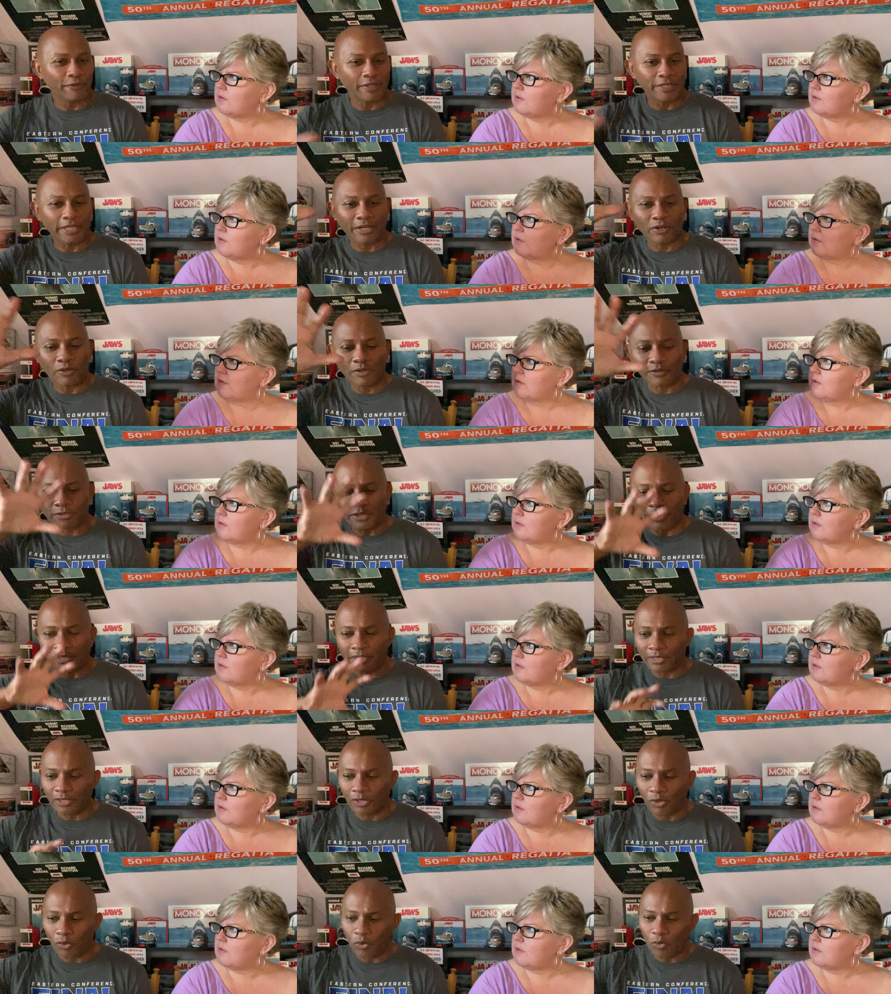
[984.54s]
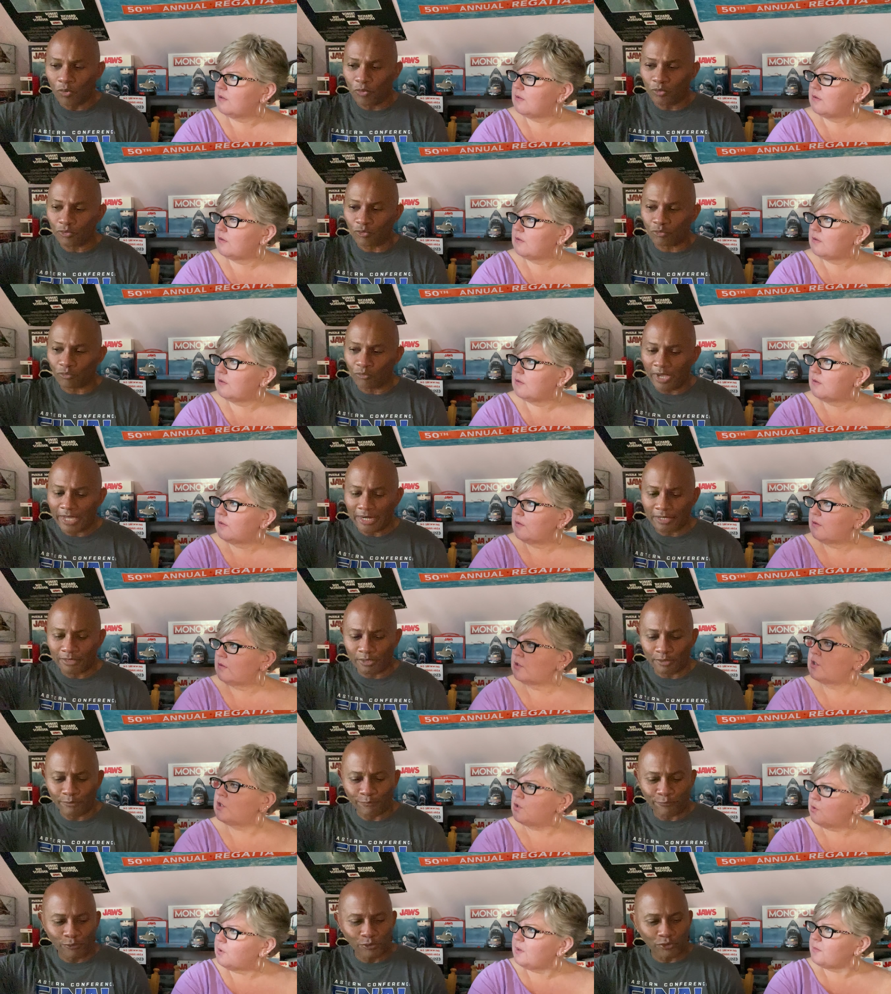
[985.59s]
Speaker 1: and then all of a sudden it goes right into
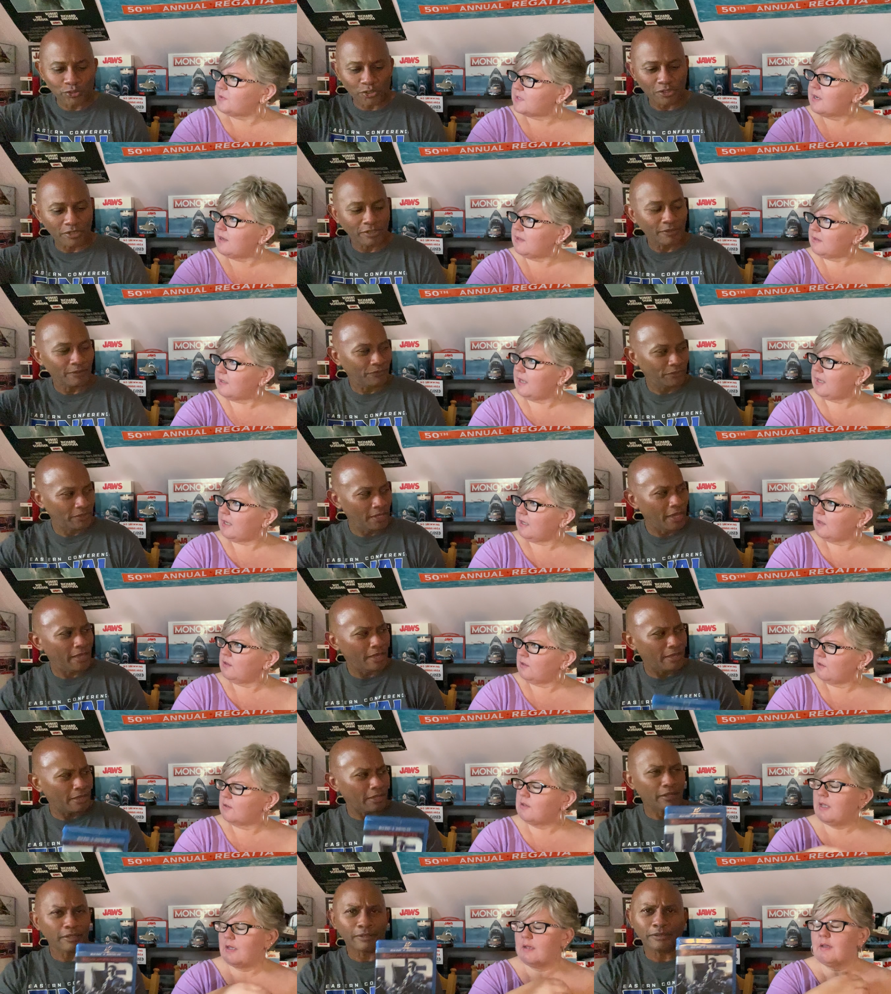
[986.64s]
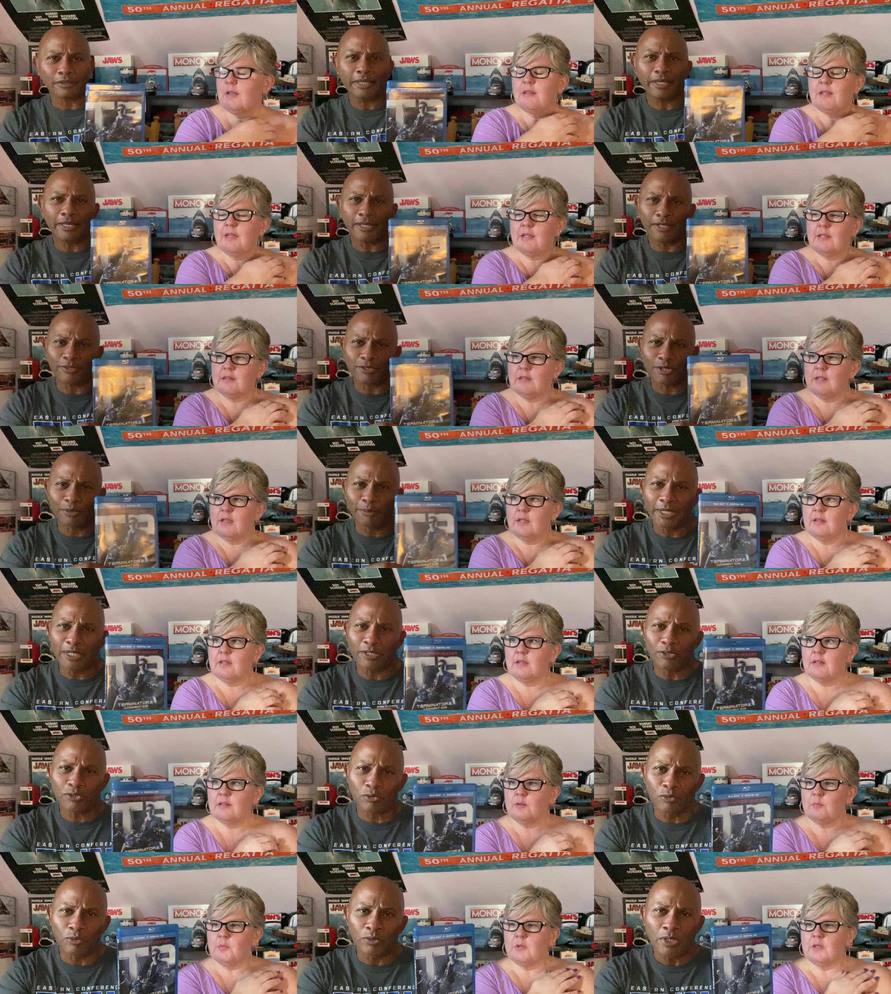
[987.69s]
you the future. Like yeah, the, yeah, yeah, like Terminator
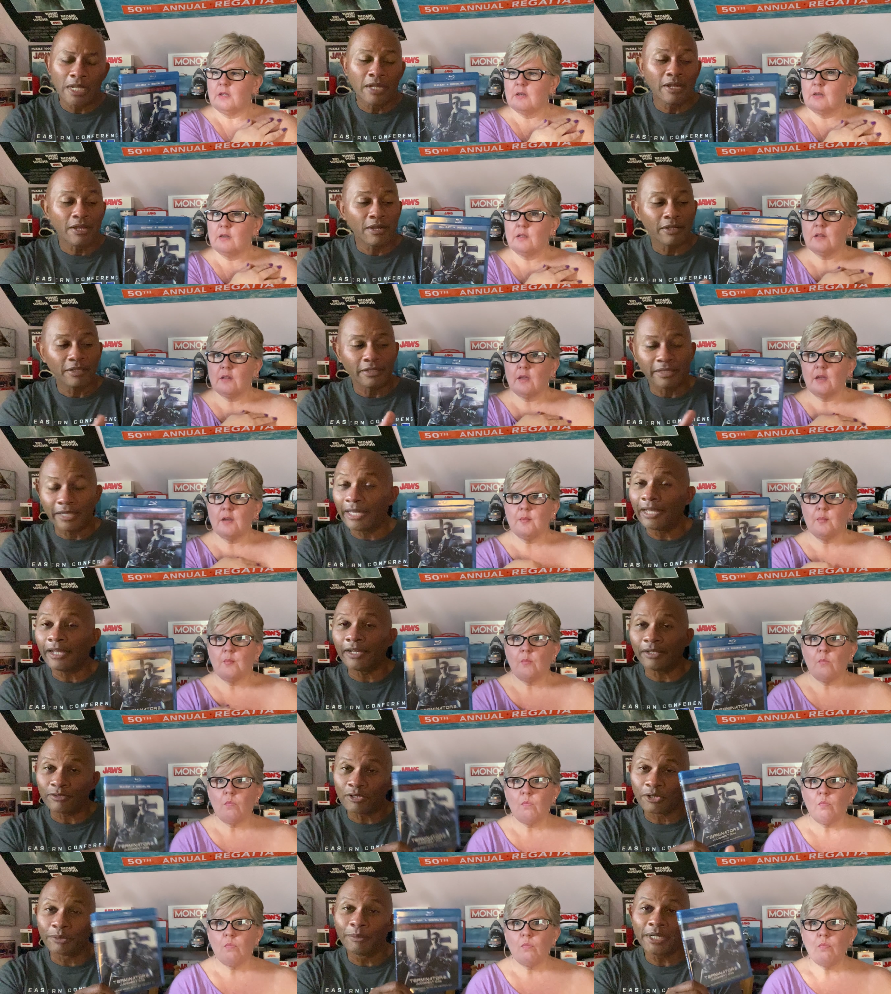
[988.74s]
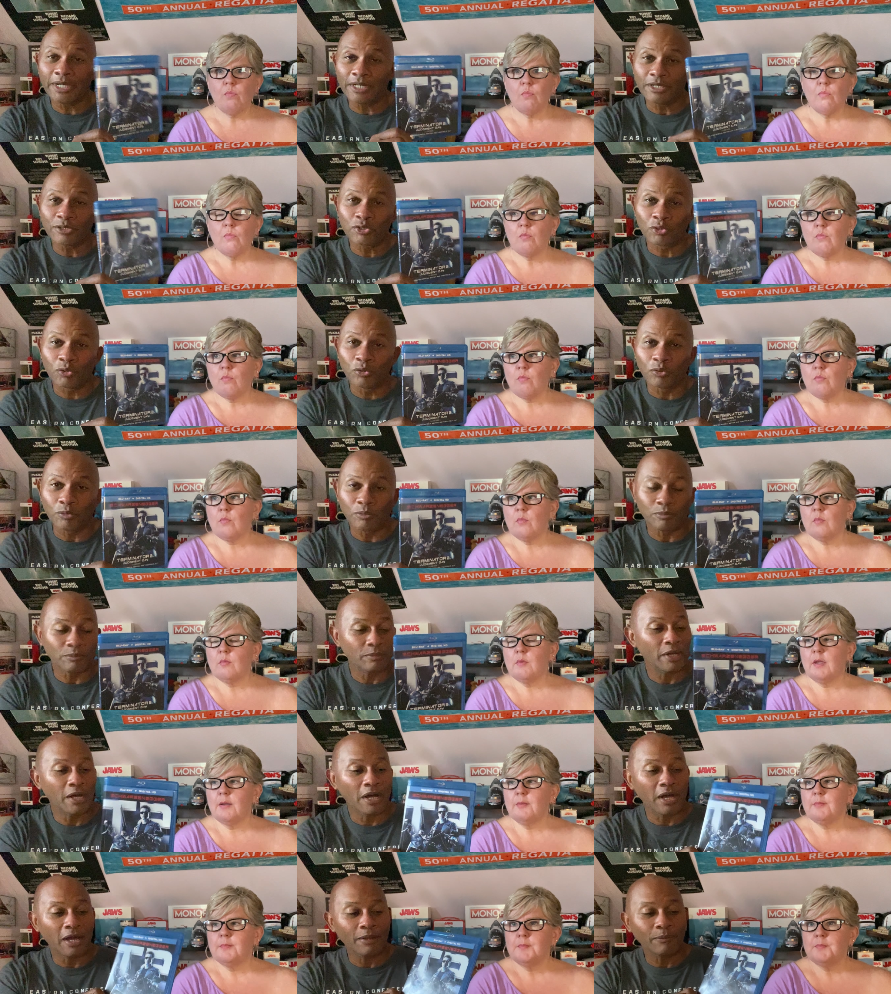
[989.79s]
Two. Beginning of that. Yeah, Terminator Two. Yeah.
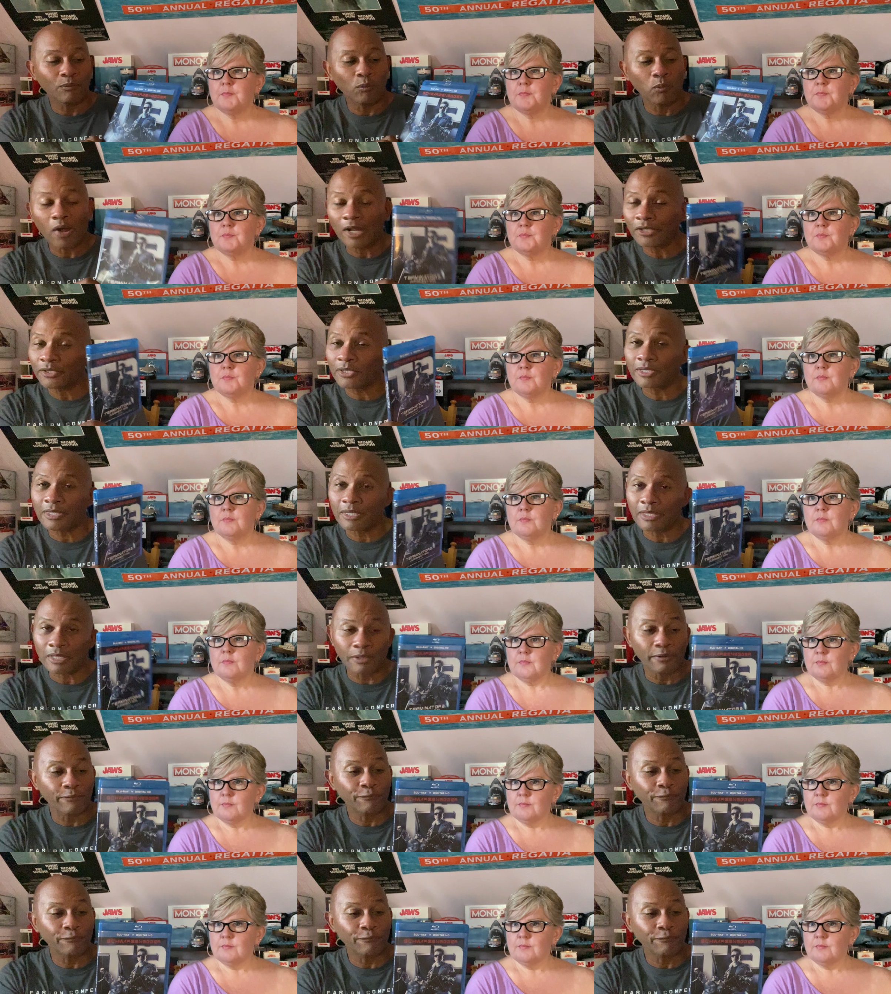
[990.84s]
Uh, watch the